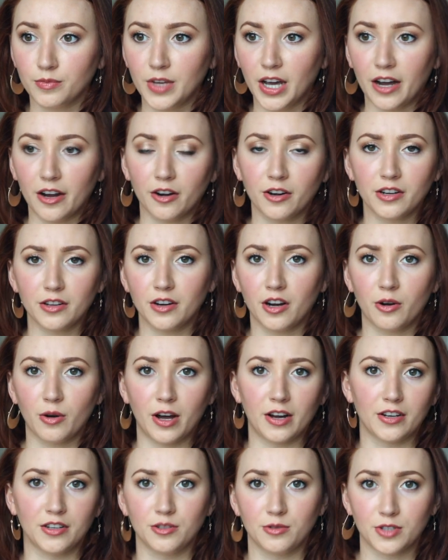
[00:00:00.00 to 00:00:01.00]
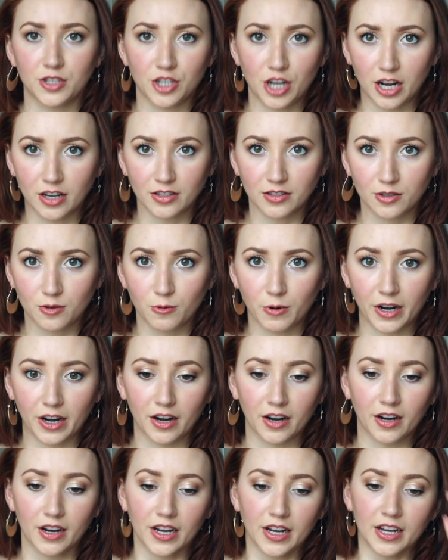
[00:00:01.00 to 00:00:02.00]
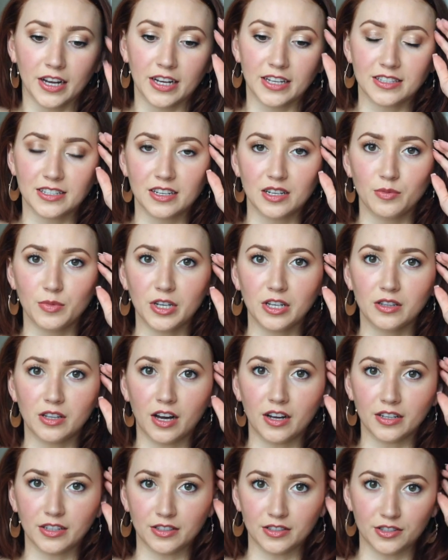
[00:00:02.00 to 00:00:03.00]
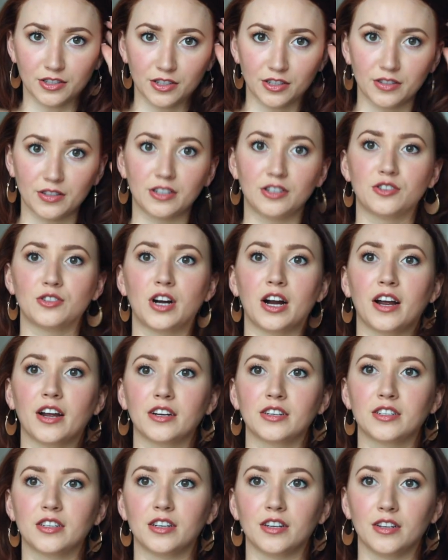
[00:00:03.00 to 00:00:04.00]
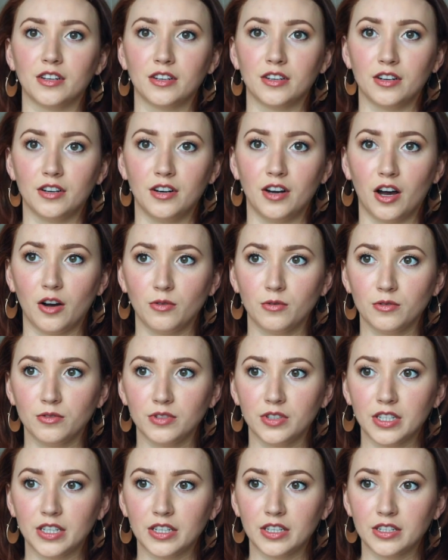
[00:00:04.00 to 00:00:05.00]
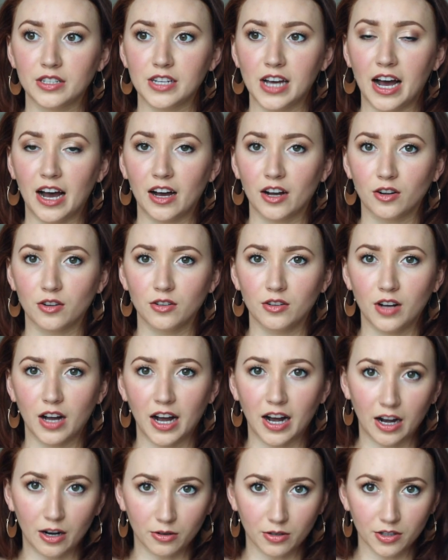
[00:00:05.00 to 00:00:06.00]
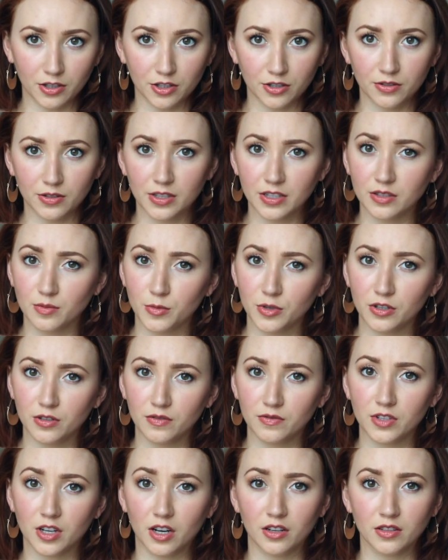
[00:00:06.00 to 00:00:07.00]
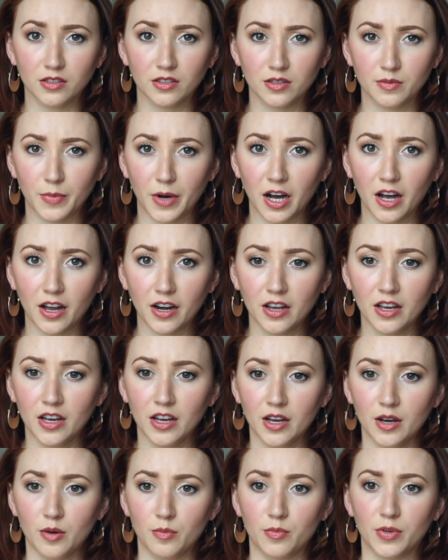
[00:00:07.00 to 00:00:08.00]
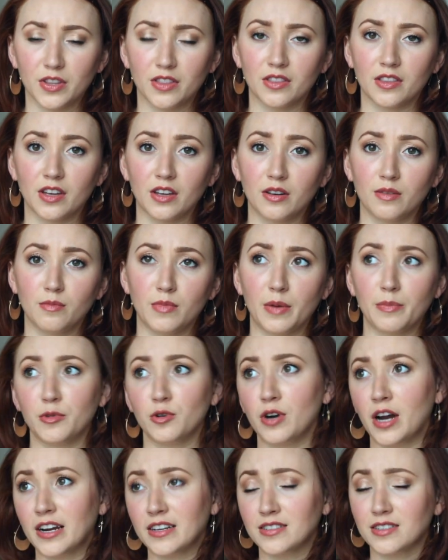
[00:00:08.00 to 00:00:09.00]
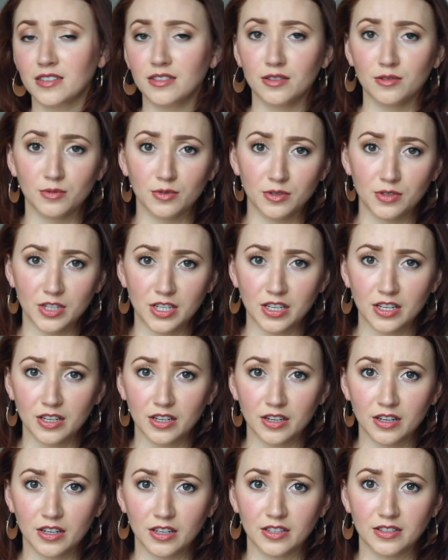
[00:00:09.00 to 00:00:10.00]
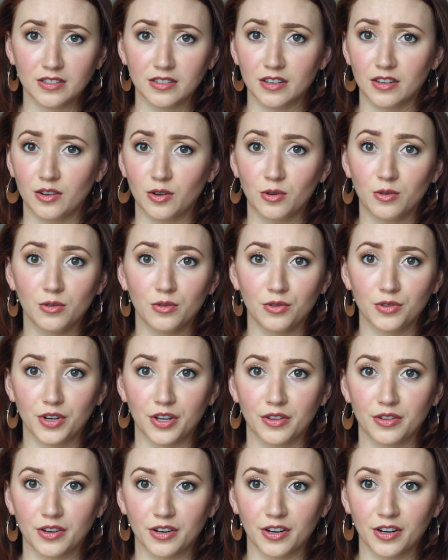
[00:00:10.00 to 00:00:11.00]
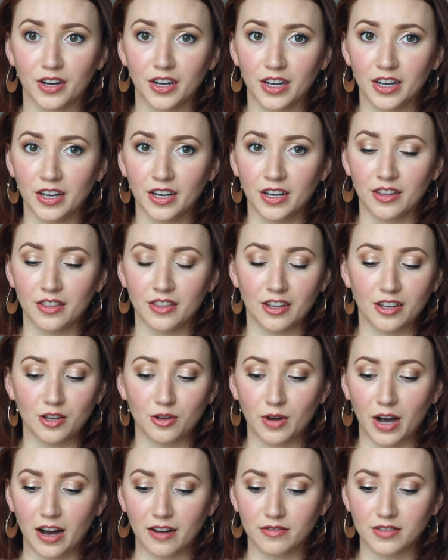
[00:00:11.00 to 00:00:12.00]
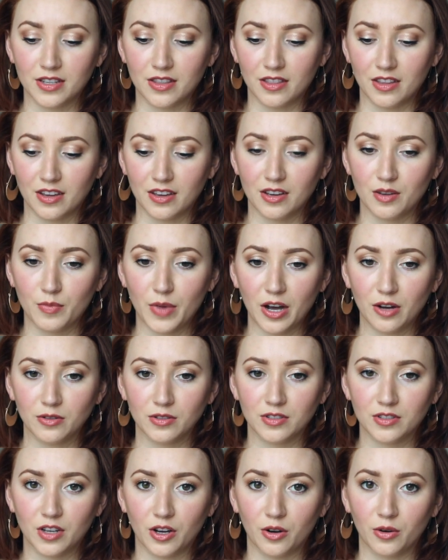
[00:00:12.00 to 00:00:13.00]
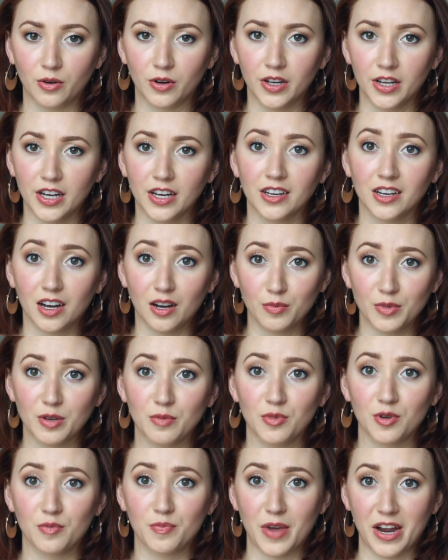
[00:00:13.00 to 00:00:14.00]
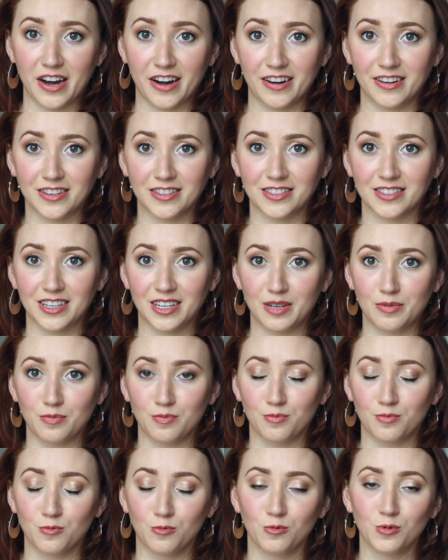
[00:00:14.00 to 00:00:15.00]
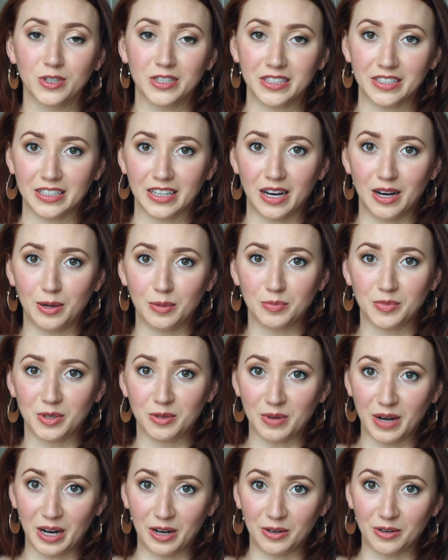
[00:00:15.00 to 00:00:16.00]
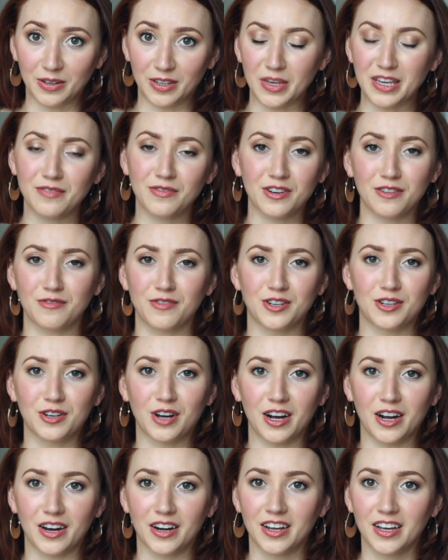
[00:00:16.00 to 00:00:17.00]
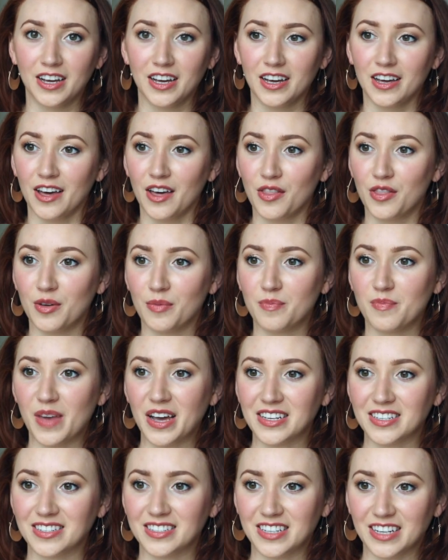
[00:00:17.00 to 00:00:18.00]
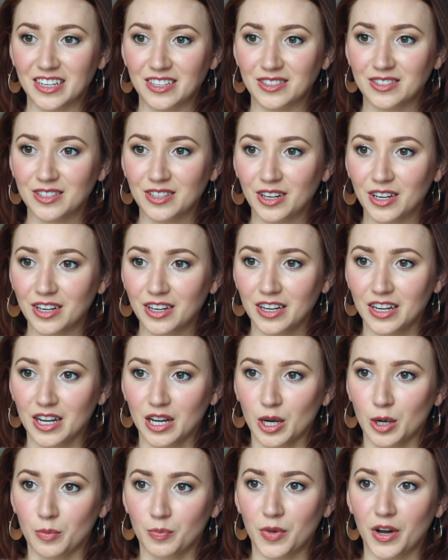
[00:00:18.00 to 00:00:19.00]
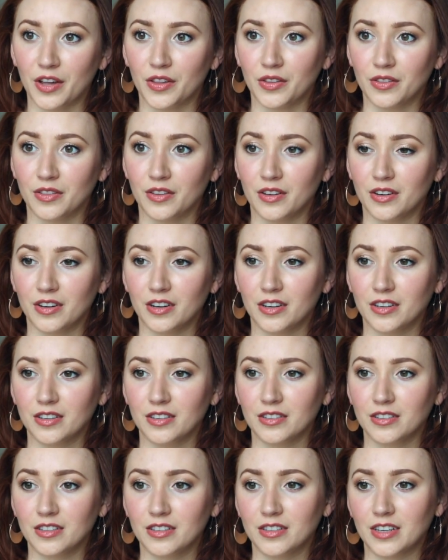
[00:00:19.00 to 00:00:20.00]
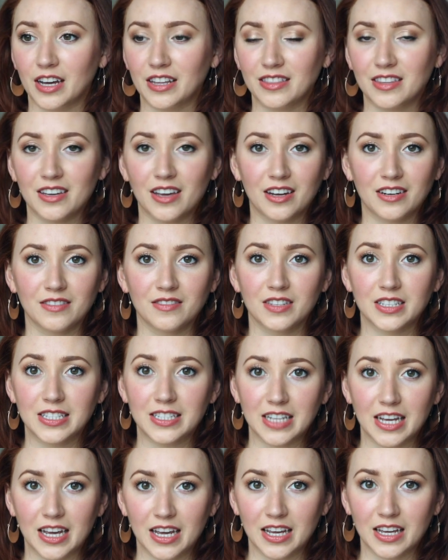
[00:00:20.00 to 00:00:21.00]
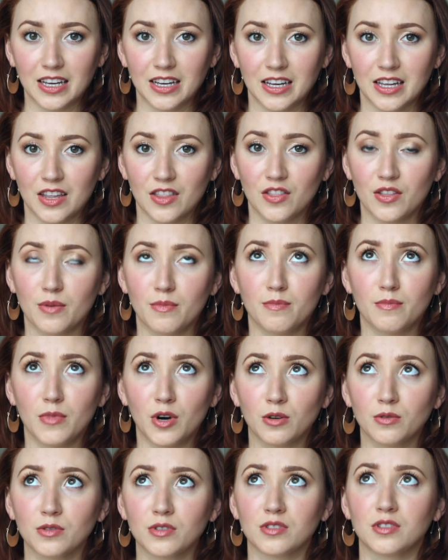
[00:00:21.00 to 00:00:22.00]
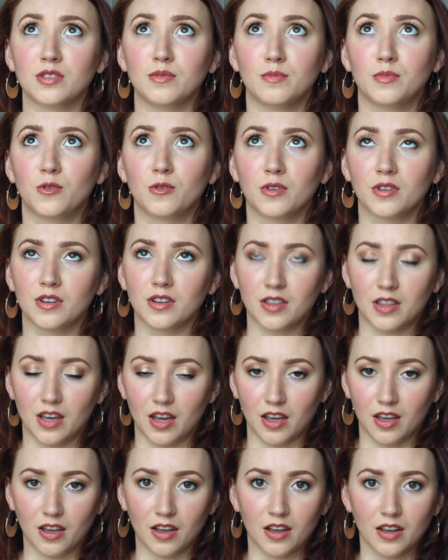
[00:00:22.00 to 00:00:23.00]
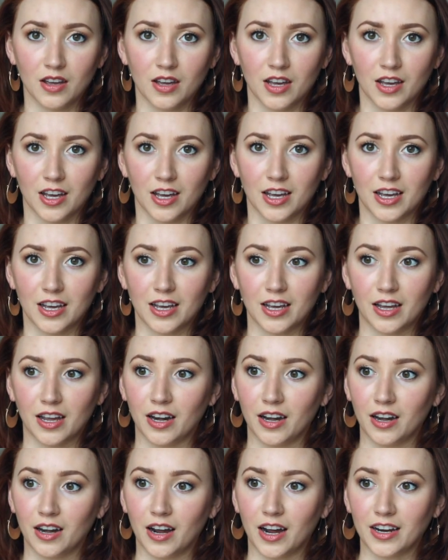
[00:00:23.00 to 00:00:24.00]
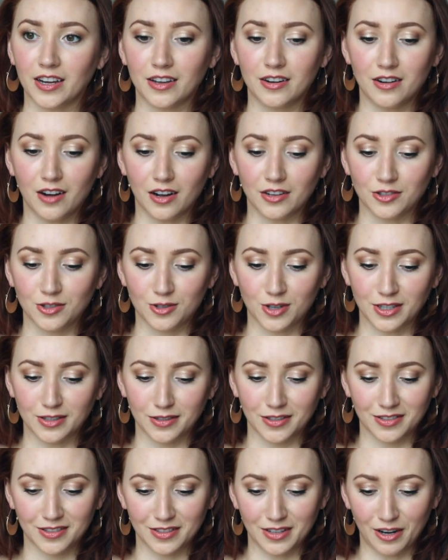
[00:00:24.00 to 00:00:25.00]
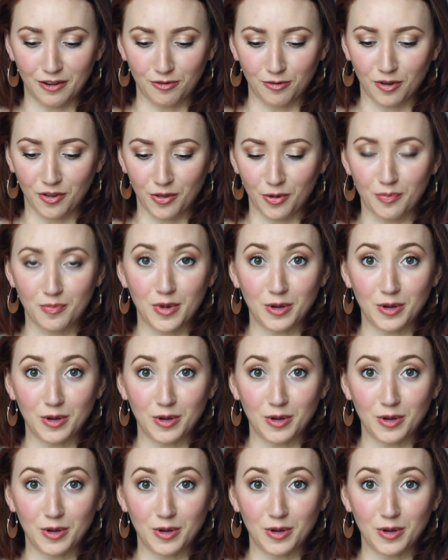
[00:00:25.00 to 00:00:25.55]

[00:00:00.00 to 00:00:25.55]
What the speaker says: yeah, I already know how to do a jazz square. It's going to be a lot easier than trying to not only tackle how to do these moves on the spot, but then memorizing the routine is a whole nother thing you have to think about. So coming prepared is going to really help you out, even if you're not the best dancer. But at the end of the day, the most important thing, and I cannot stress this enough, the